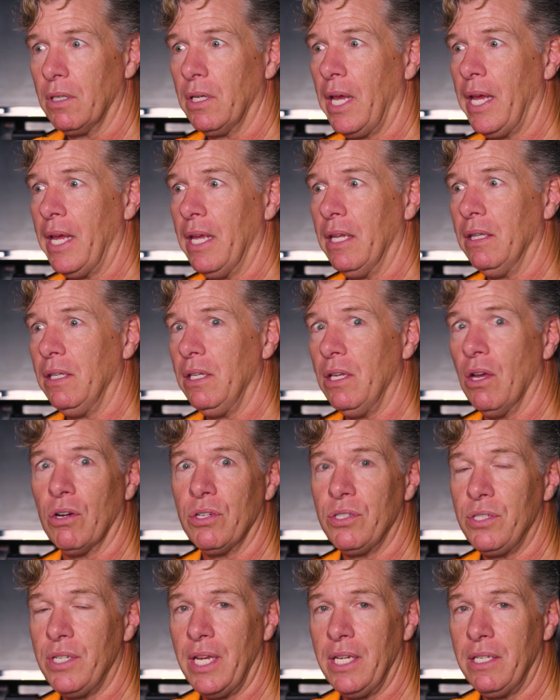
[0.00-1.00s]
And the
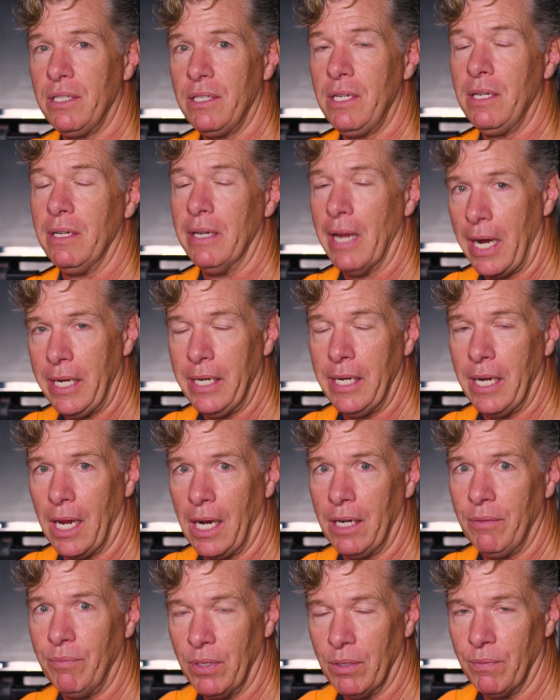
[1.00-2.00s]
RC8C,
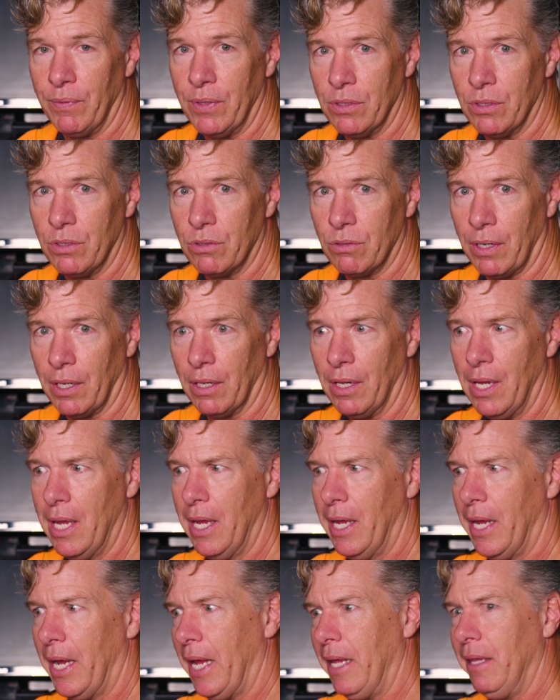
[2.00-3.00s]
99 millimeters of trail.
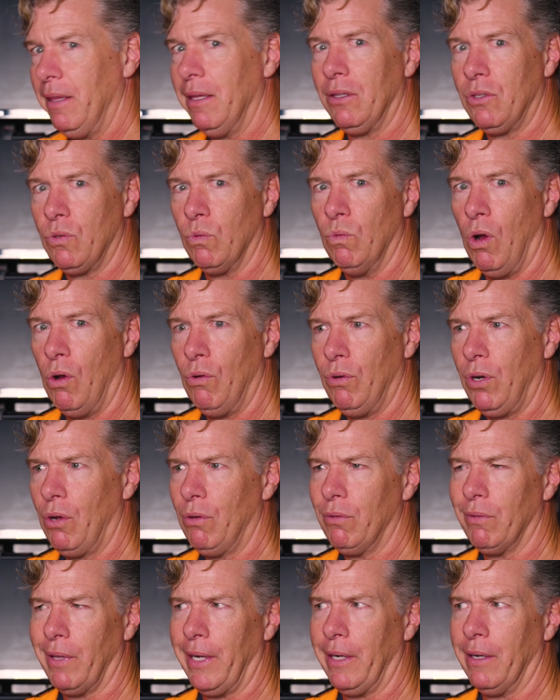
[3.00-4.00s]
And the
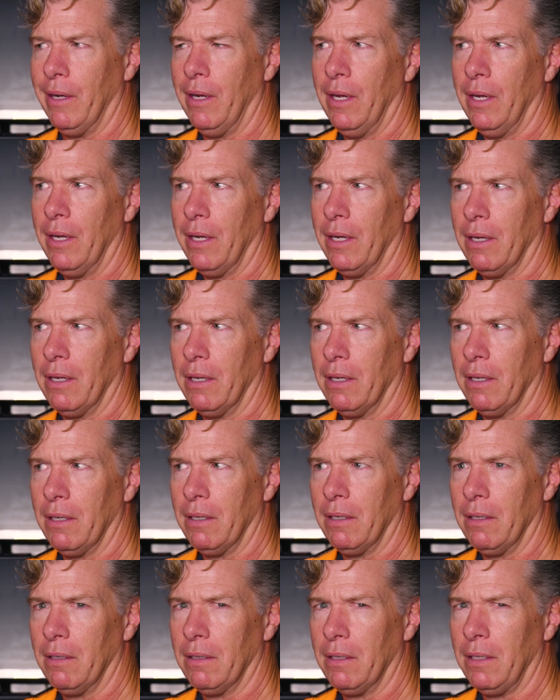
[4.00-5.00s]
Tuono, like,
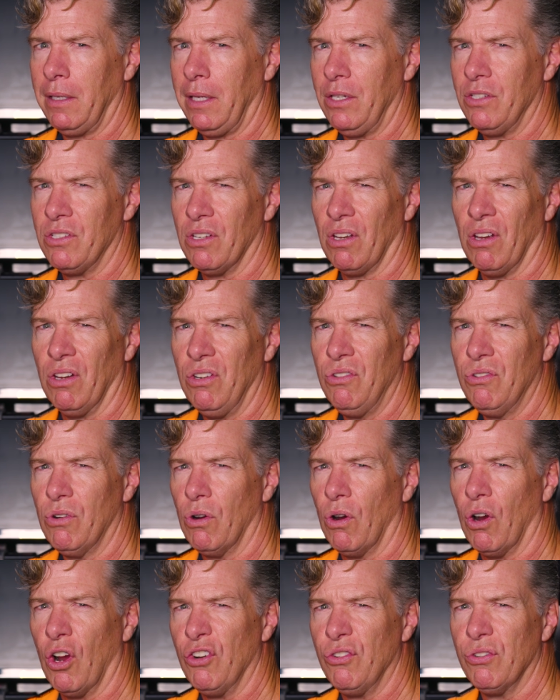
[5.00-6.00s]
I think it's 100
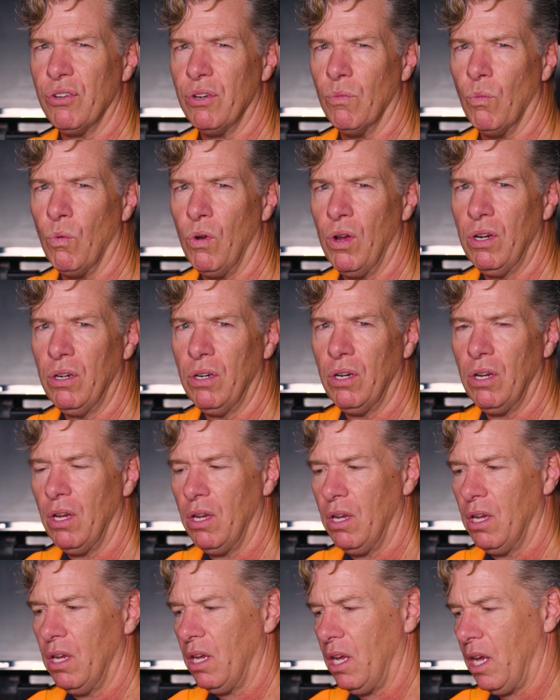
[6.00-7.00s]
or
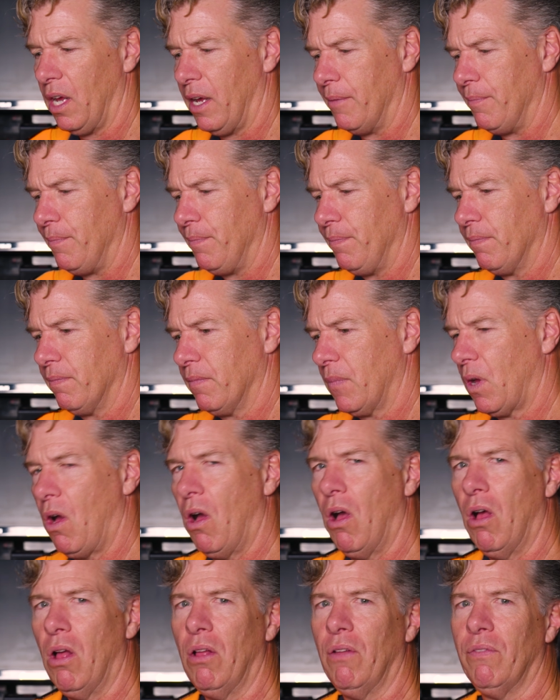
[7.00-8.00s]
101.
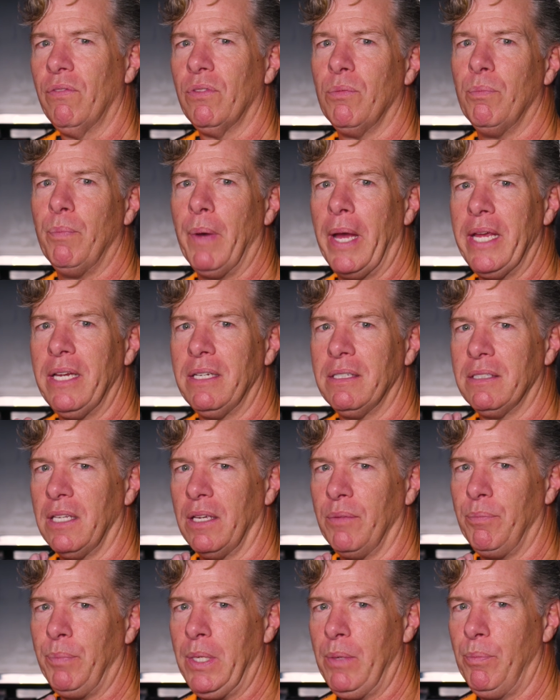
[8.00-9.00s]
All the bikes
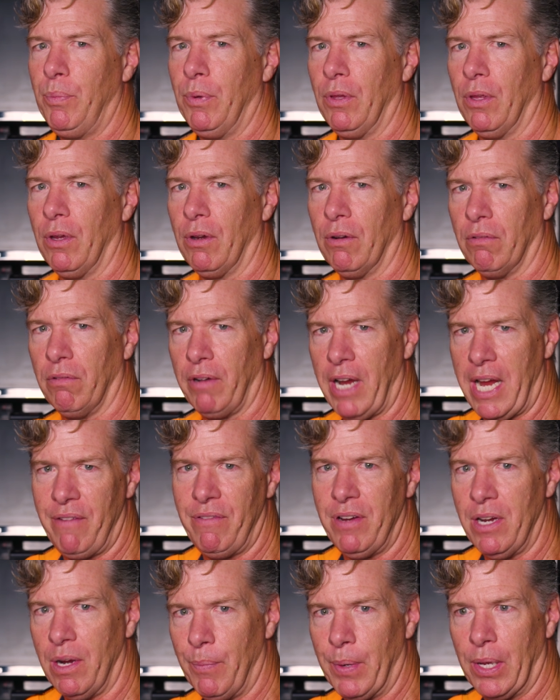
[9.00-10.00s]
that people are
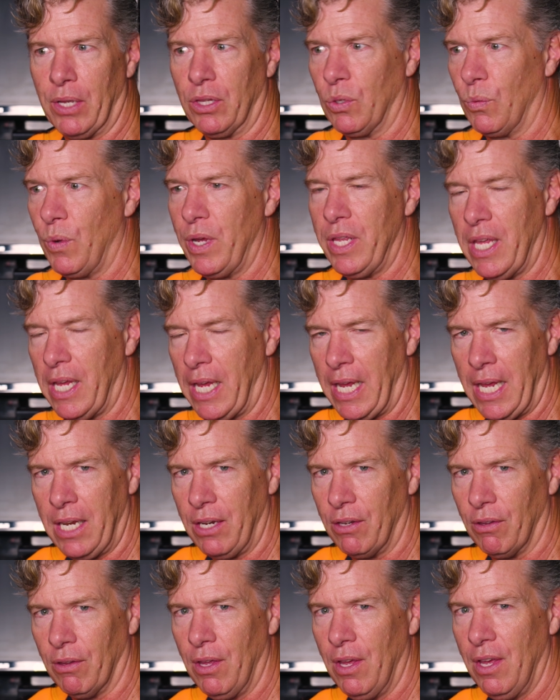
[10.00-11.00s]
raving about the way they
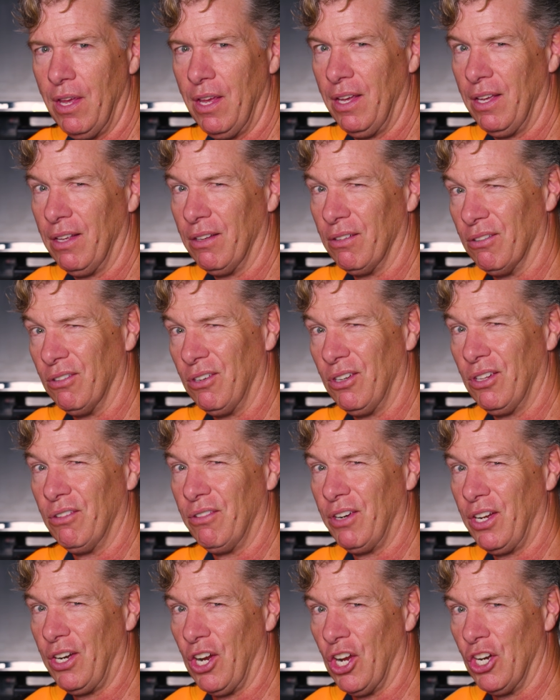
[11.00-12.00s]
handle are all
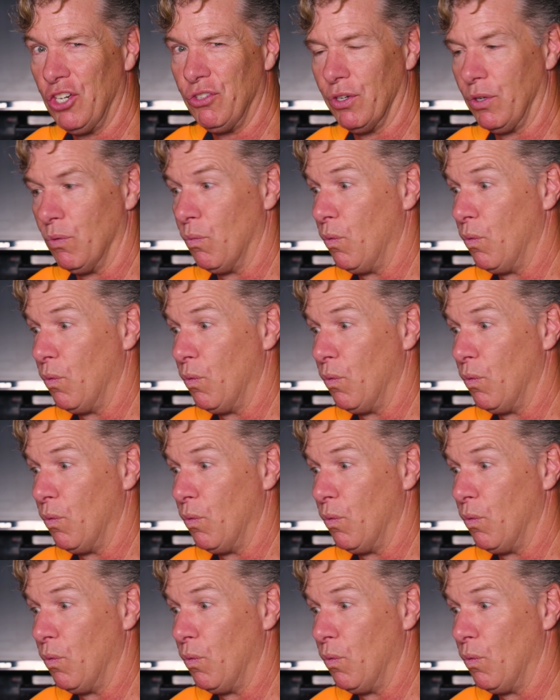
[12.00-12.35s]
around 100.